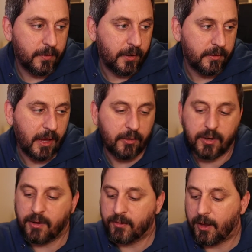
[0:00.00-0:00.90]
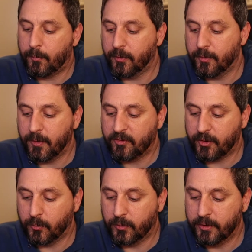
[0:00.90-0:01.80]
can have a helper that
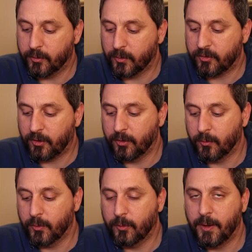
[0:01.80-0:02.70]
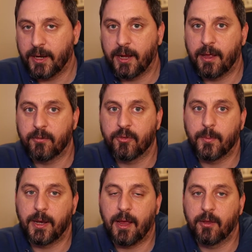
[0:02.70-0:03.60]
basically will either return a real bank account if
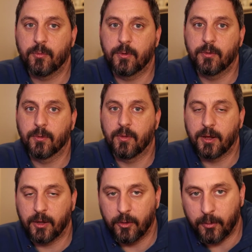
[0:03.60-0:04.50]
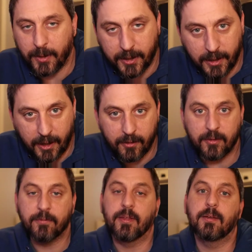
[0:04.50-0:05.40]
somebody has one, or like a null bank account
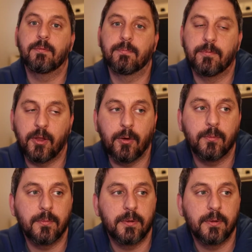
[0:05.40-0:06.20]
if they don't.